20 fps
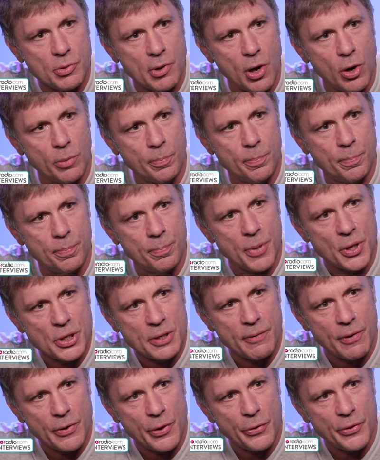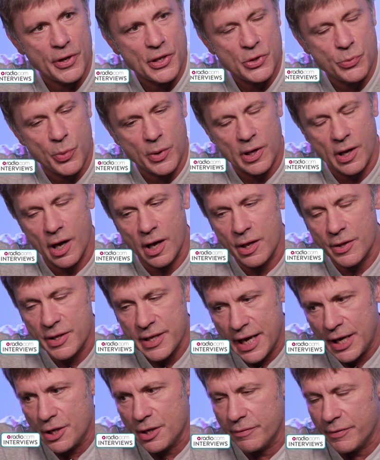a whole bunch of other things. When at
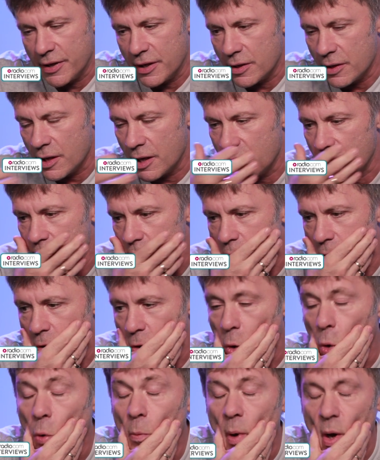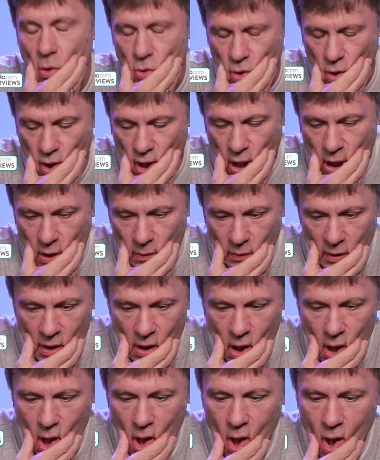the end of it, almost at the end of it,
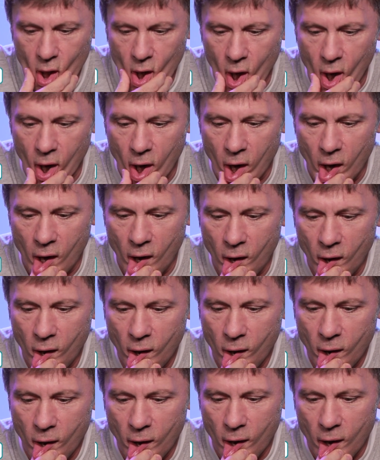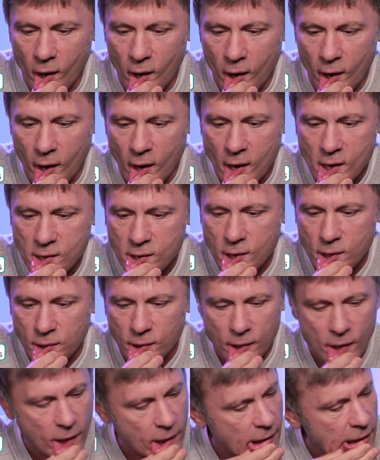I said to
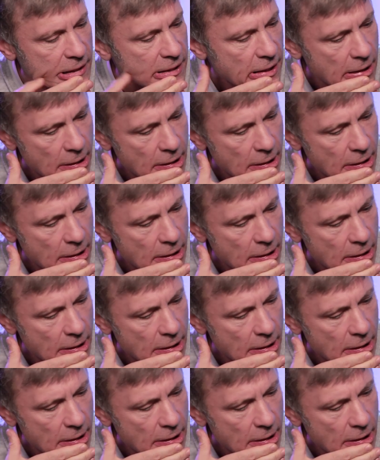Nick, I